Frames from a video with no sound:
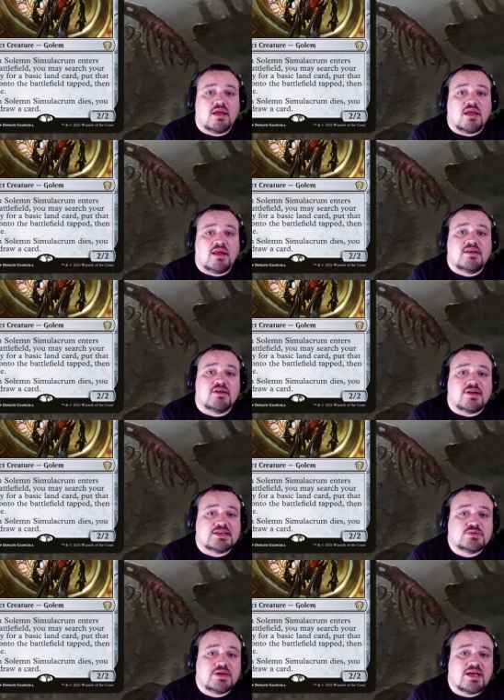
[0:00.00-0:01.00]
Until
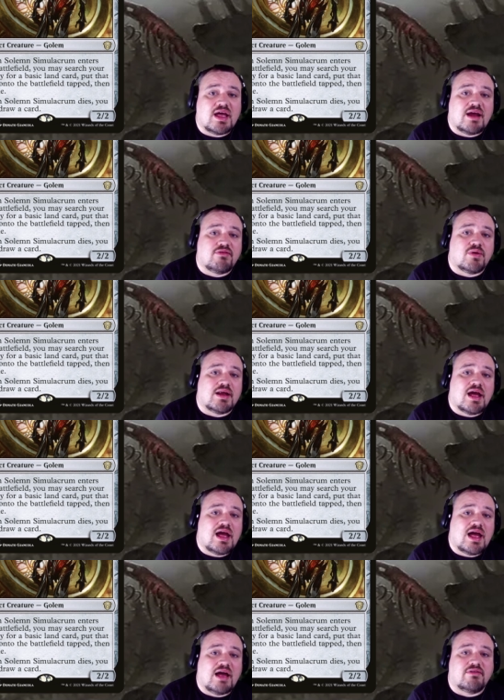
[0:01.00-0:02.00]
next week, everyone,
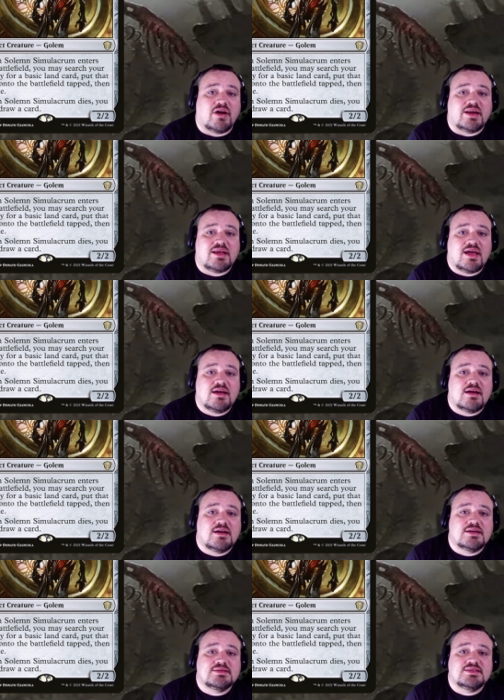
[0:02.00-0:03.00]
have a great day.
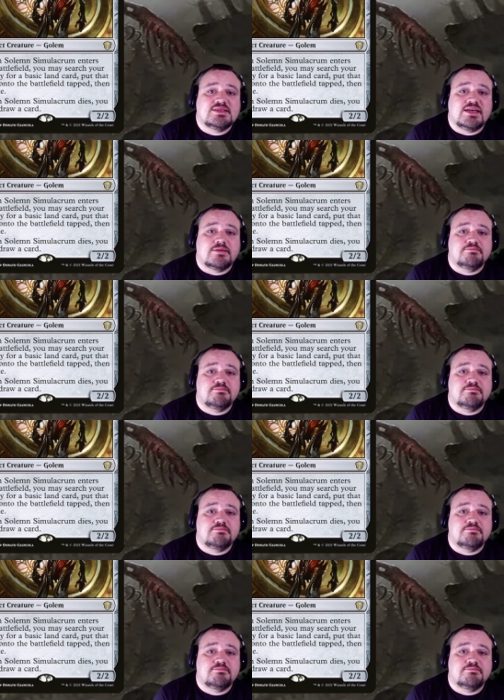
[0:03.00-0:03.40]
See you.